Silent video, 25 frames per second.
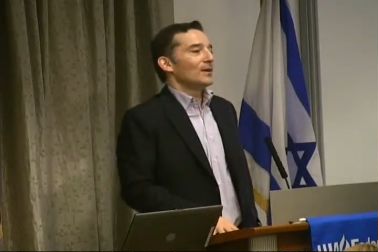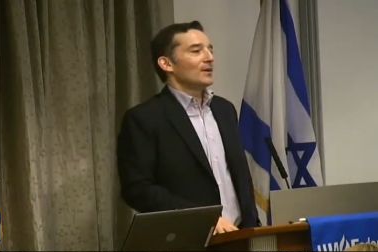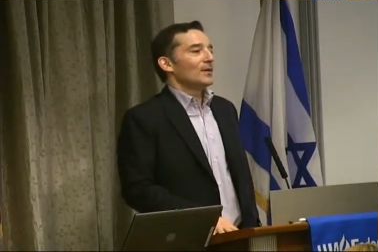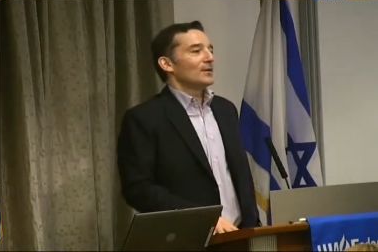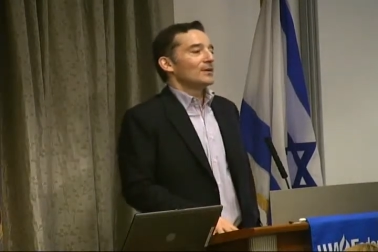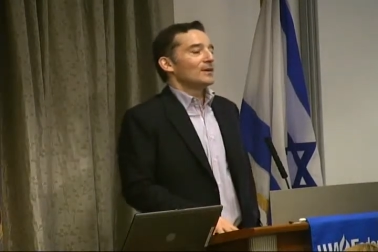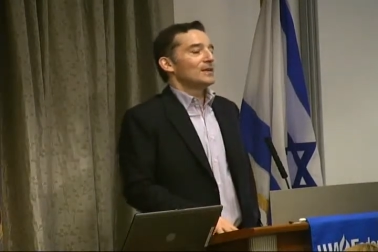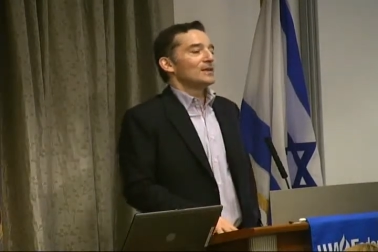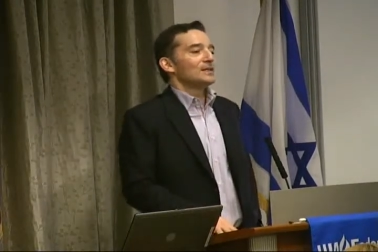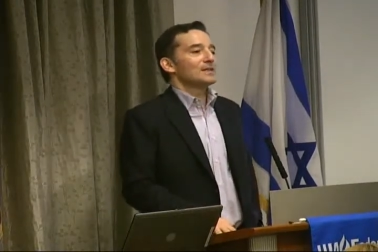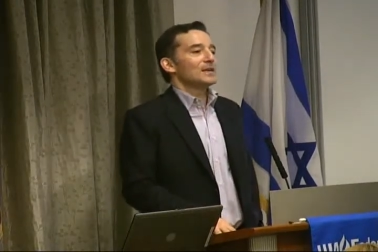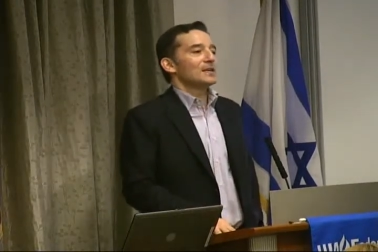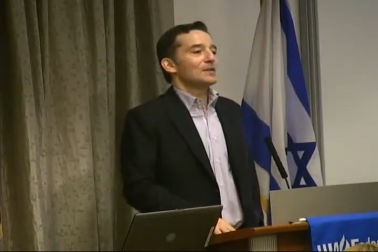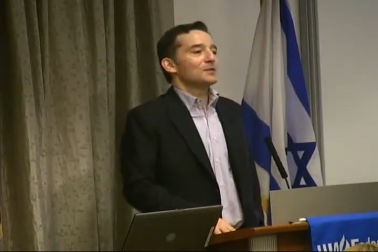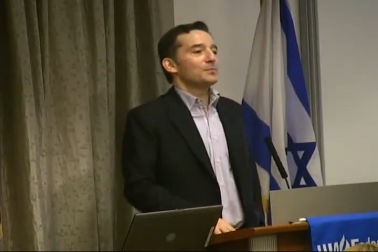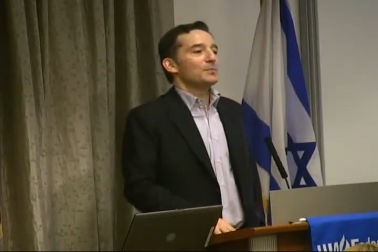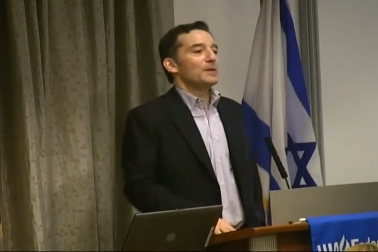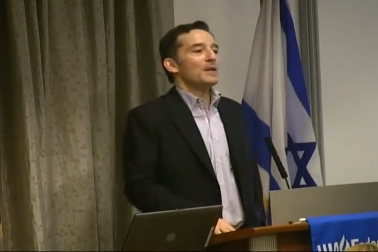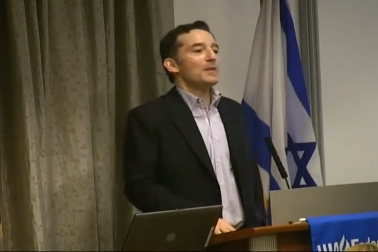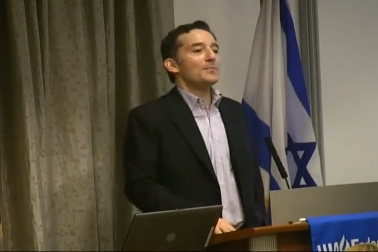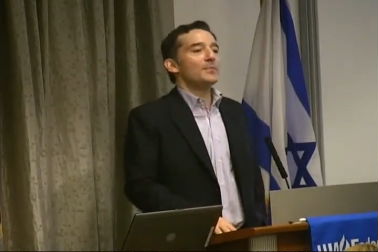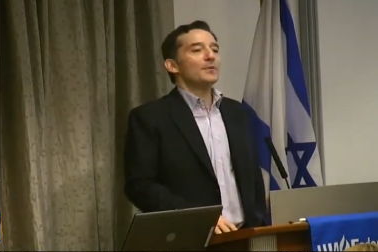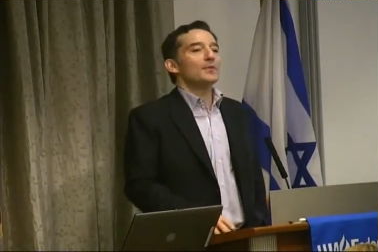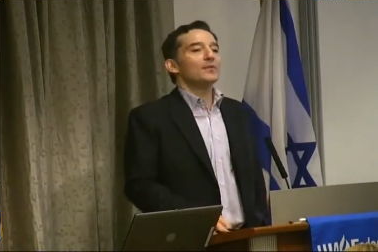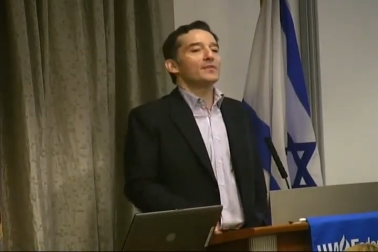where he says,
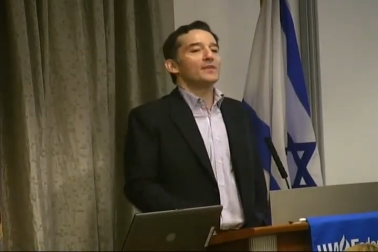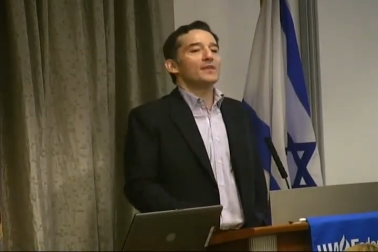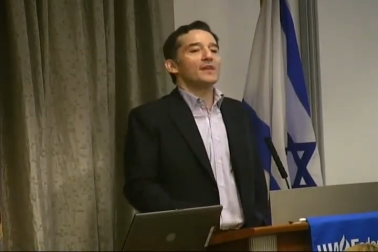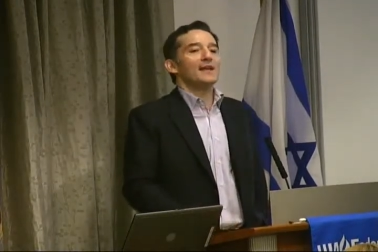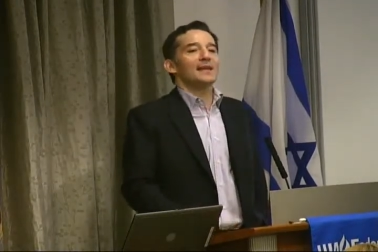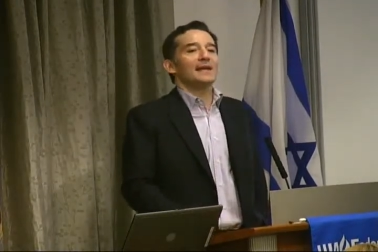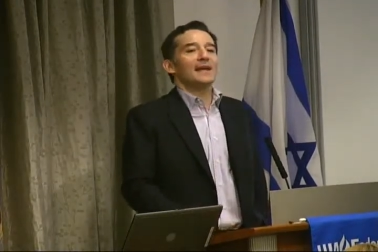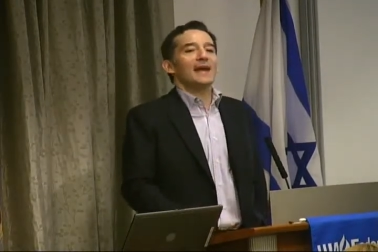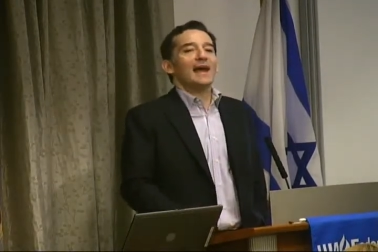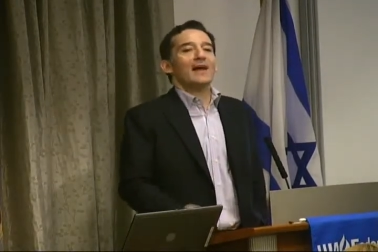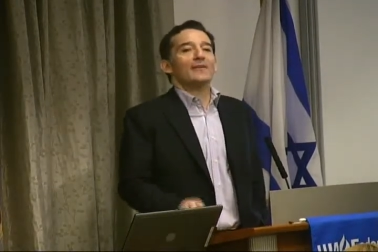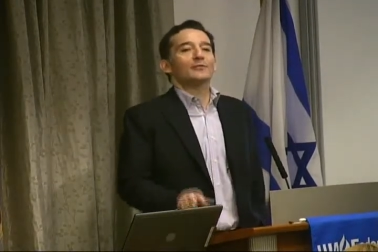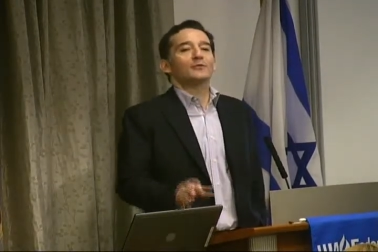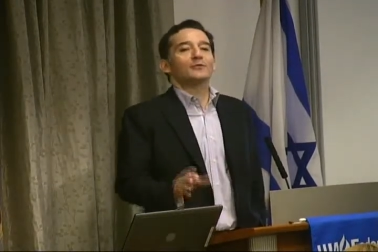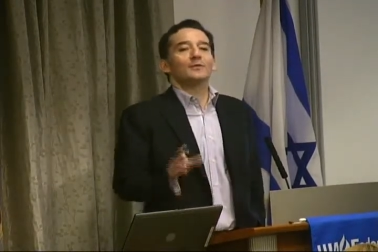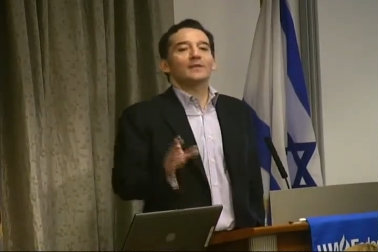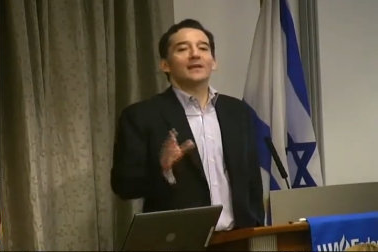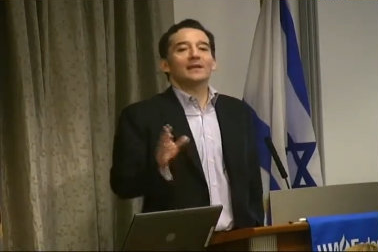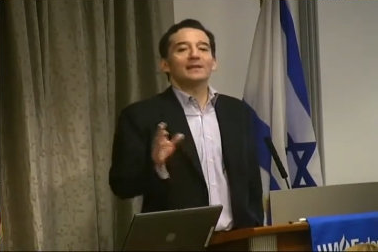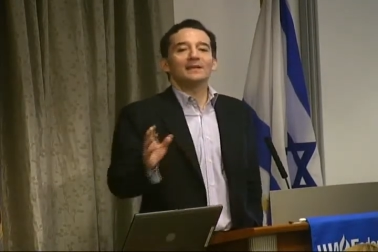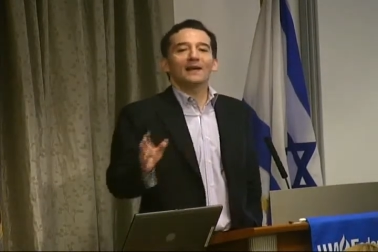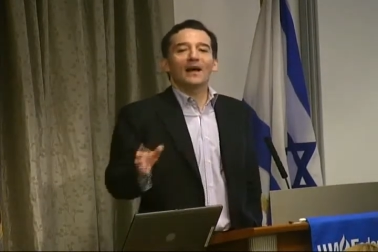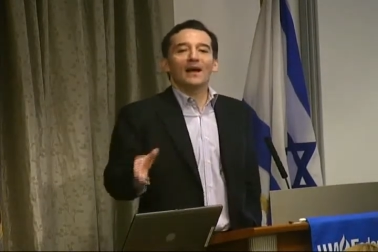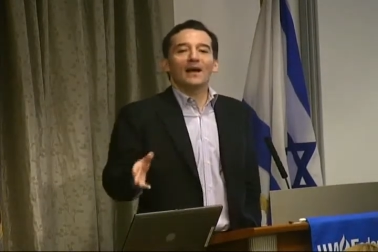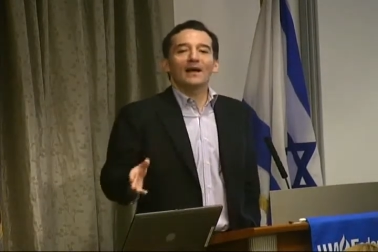people think after
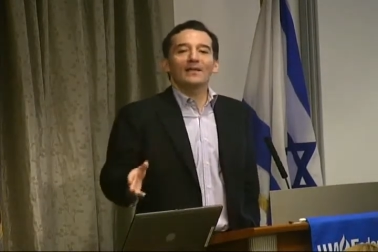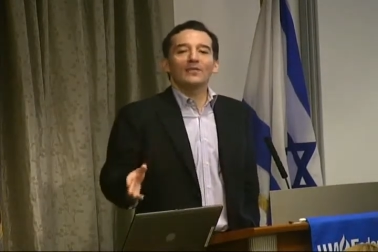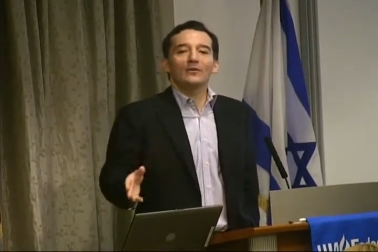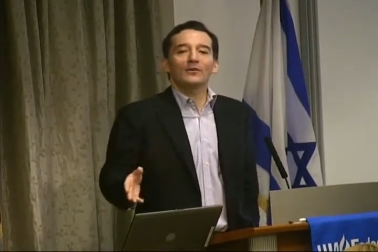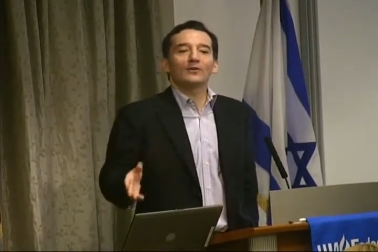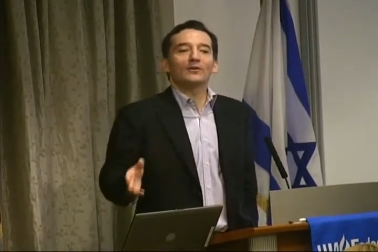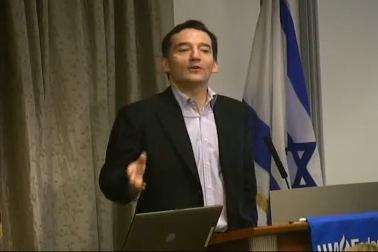they die they're